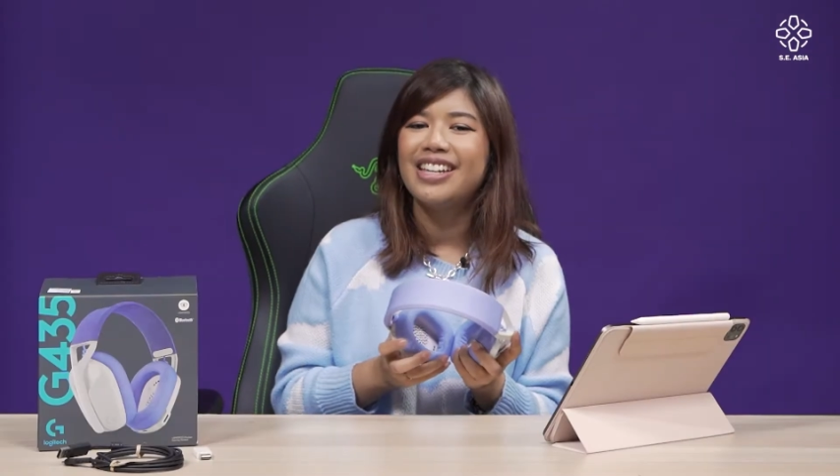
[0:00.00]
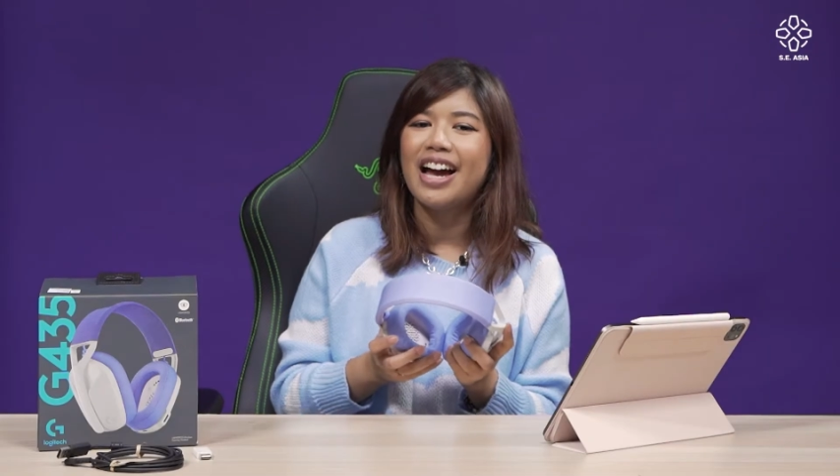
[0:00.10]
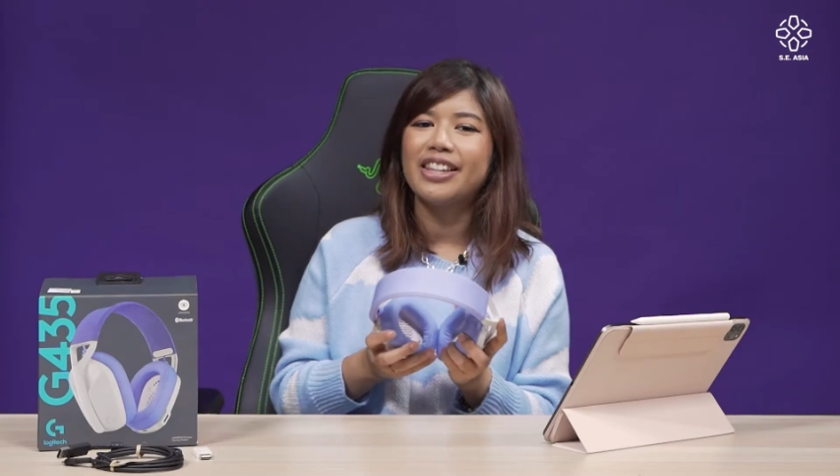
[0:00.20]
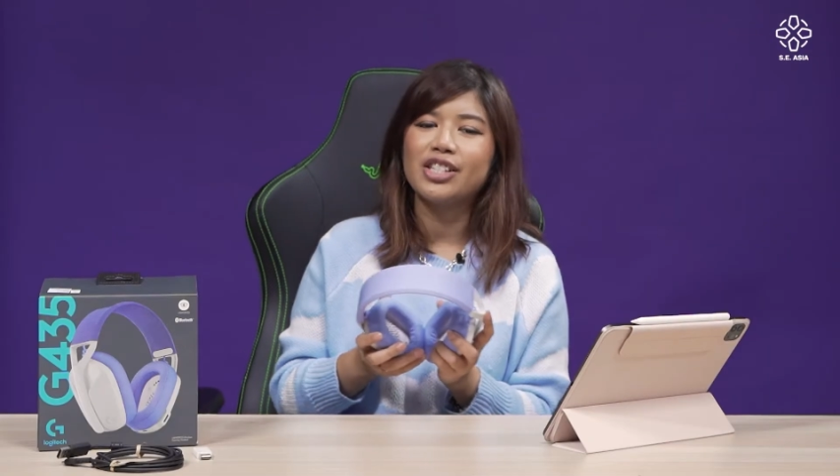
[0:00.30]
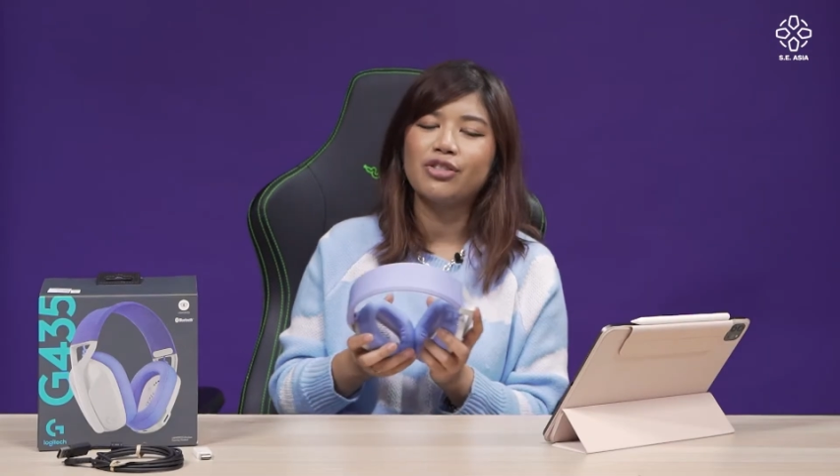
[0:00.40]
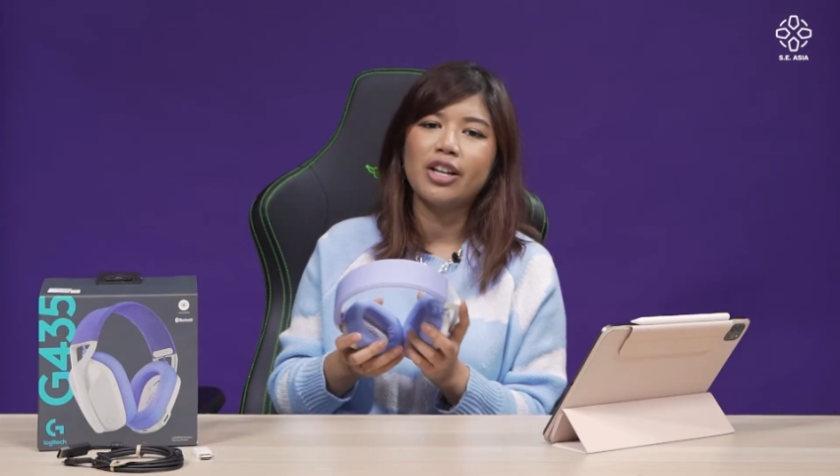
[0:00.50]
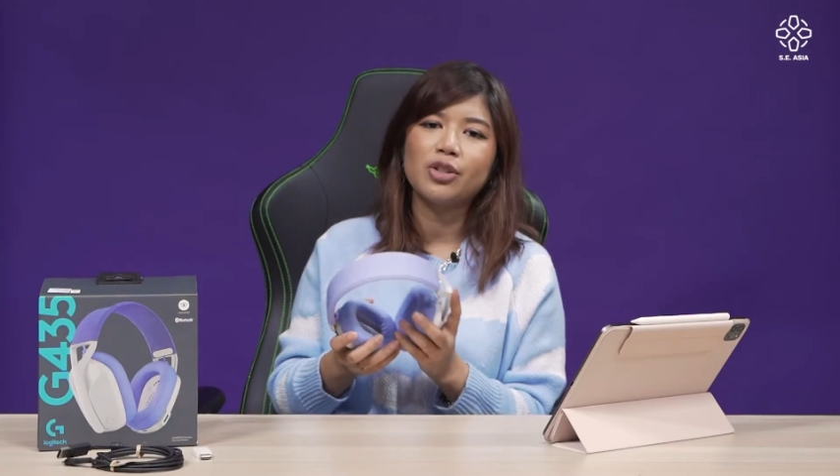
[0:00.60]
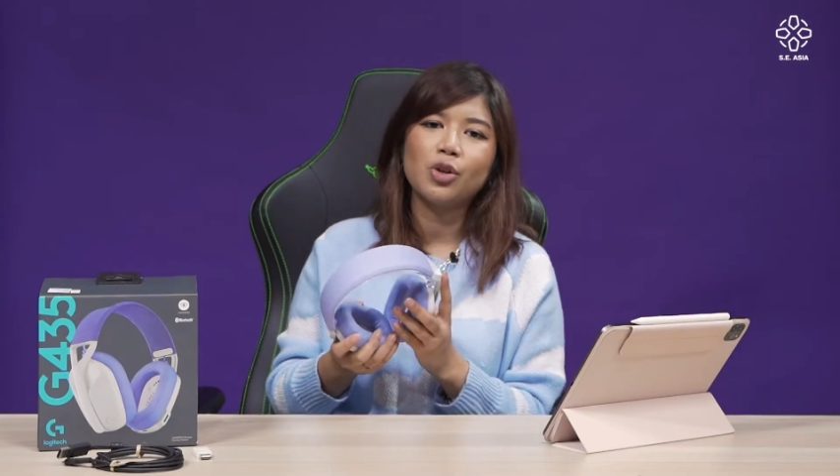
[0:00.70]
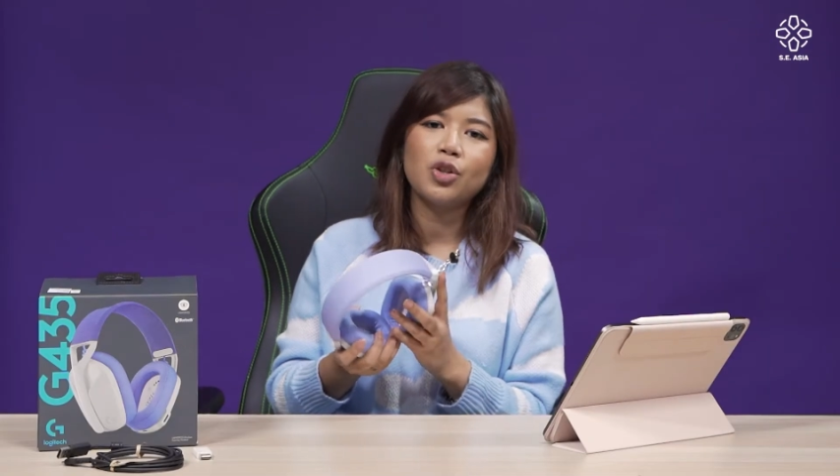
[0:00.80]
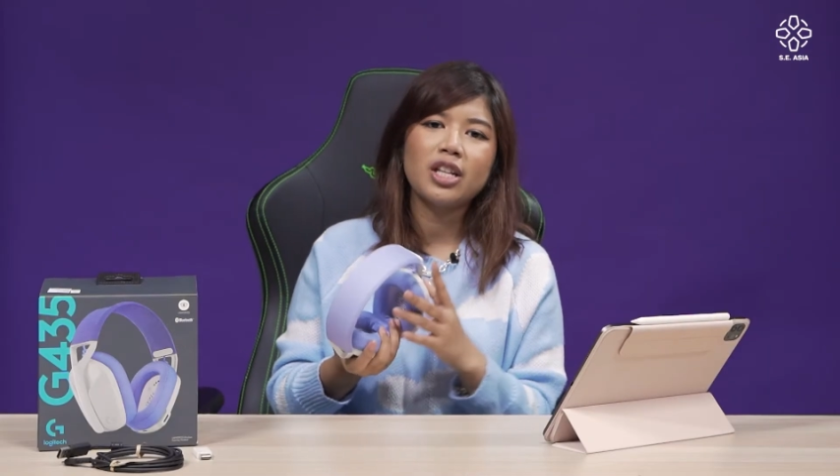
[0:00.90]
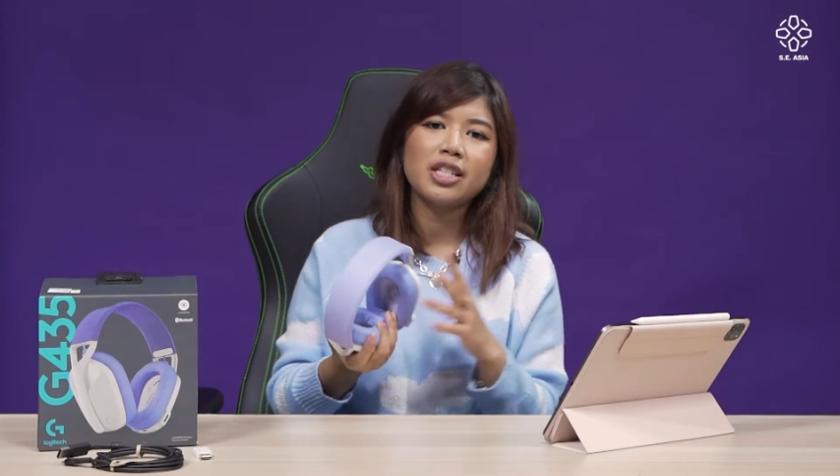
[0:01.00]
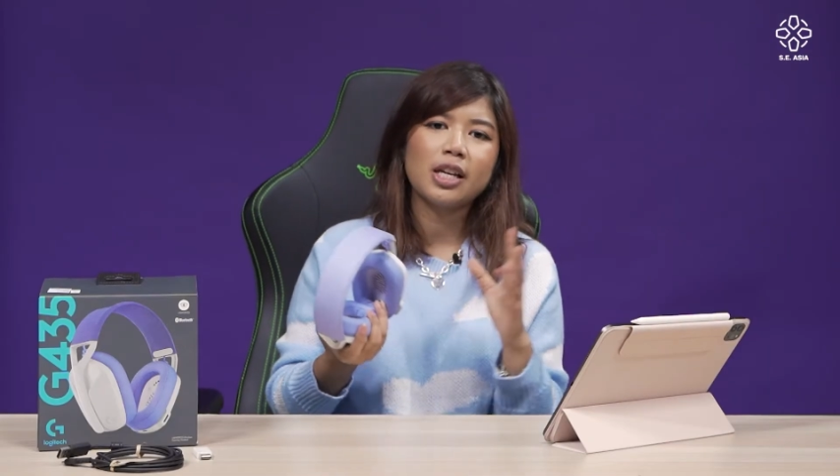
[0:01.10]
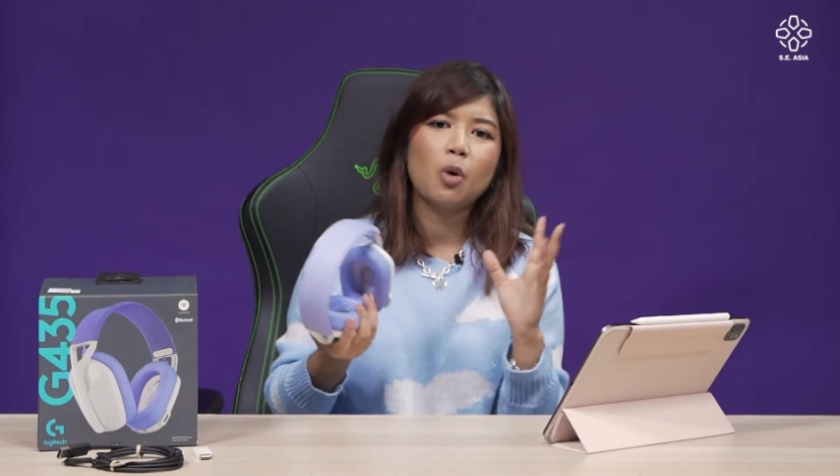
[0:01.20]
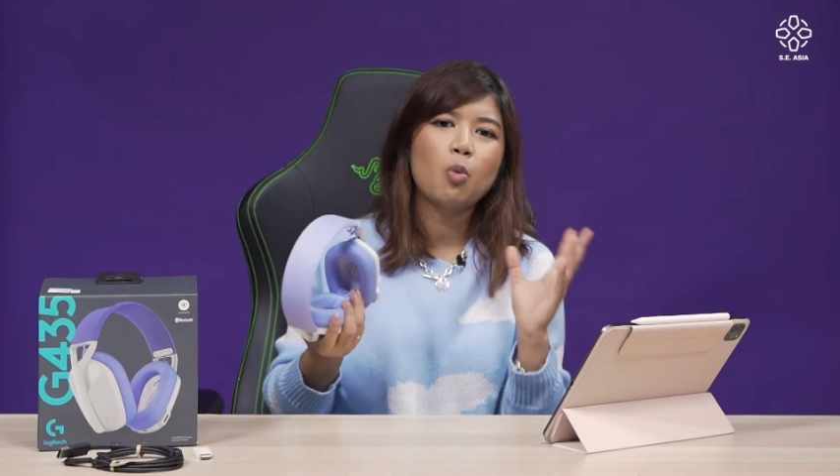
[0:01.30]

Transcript: Yeah, that's right. So usually there's like a